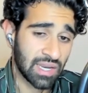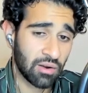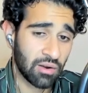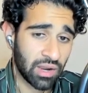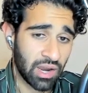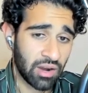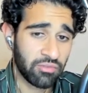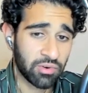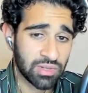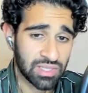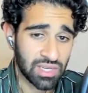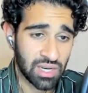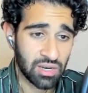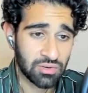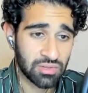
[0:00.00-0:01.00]
dental care for
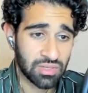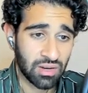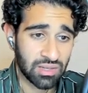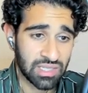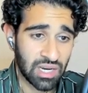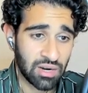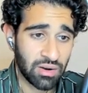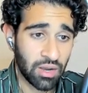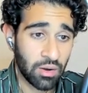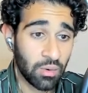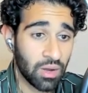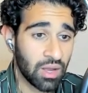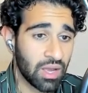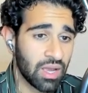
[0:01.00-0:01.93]
seniors in Ontario.